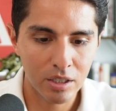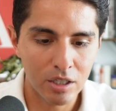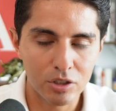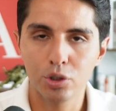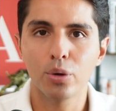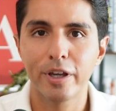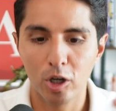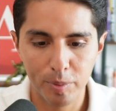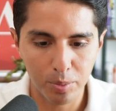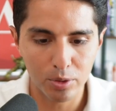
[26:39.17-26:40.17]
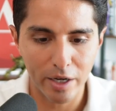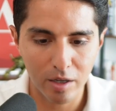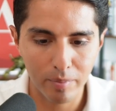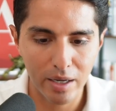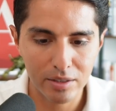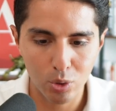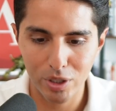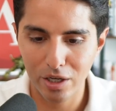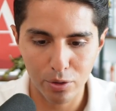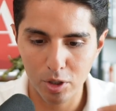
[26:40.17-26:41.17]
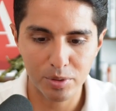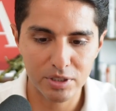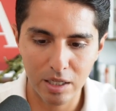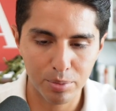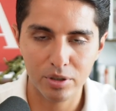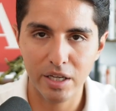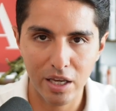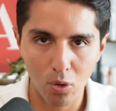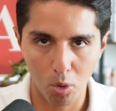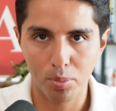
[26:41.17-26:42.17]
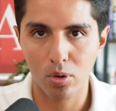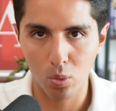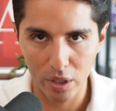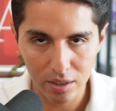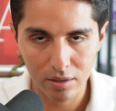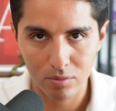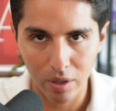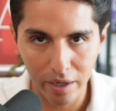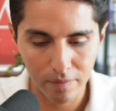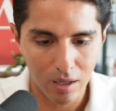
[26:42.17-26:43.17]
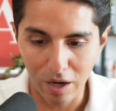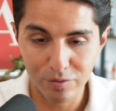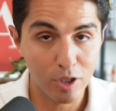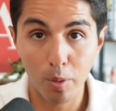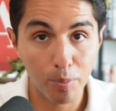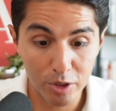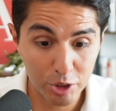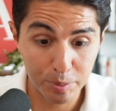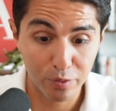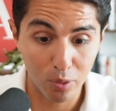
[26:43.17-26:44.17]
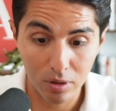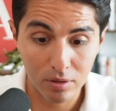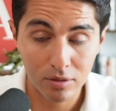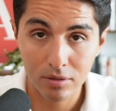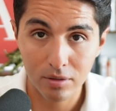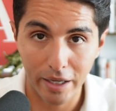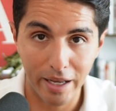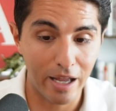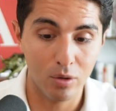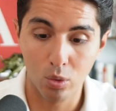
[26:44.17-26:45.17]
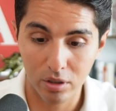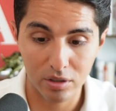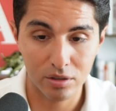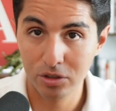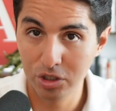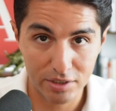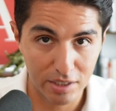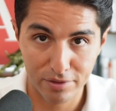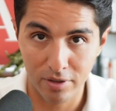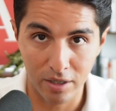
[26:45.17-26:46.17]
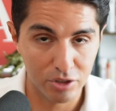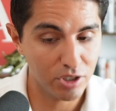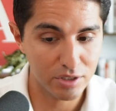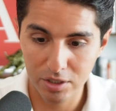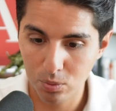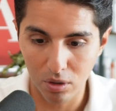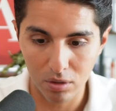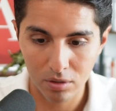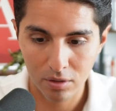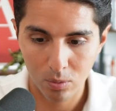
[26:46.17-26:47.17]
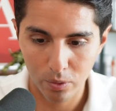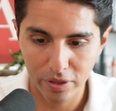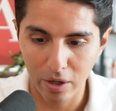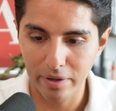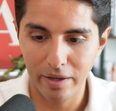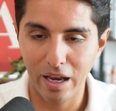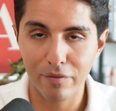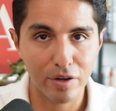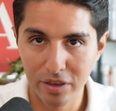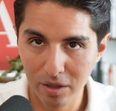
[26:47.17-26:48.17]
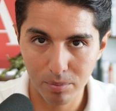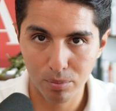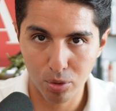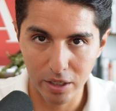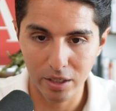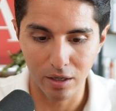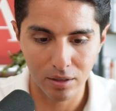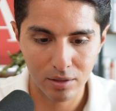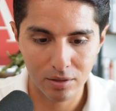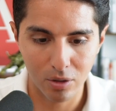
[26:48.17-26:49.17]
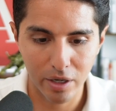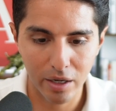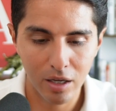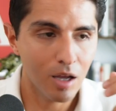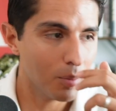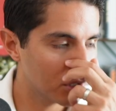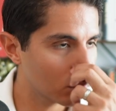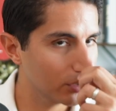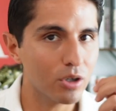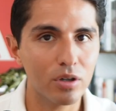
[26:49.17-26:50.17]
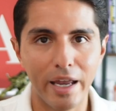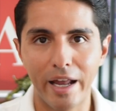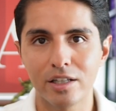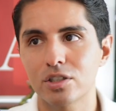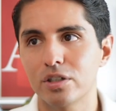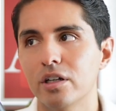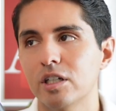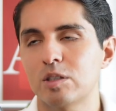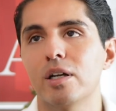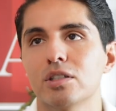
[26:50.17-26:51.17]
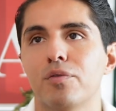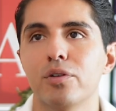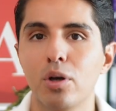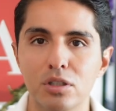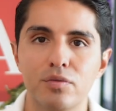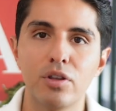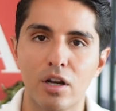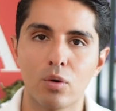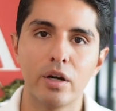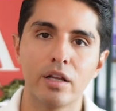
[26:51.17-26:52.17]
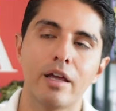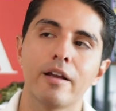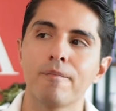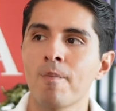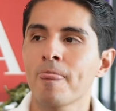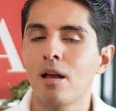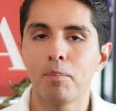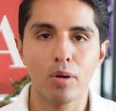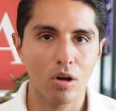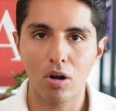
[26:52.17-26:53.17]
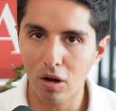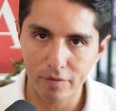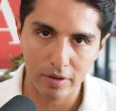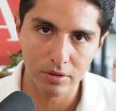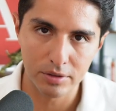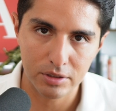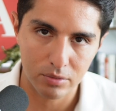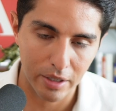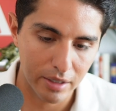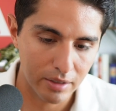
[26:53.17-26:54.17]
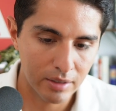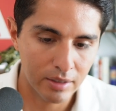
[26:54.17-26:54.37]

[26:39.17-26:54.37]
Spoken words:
So you'll hear people recommend 20 to 30% per day or per week, right? I've doubled budgets before and had it work just as fine, just as well, without everything breaking, okay? But the real answer here, especially for those of you that are running like book a call funnels, right,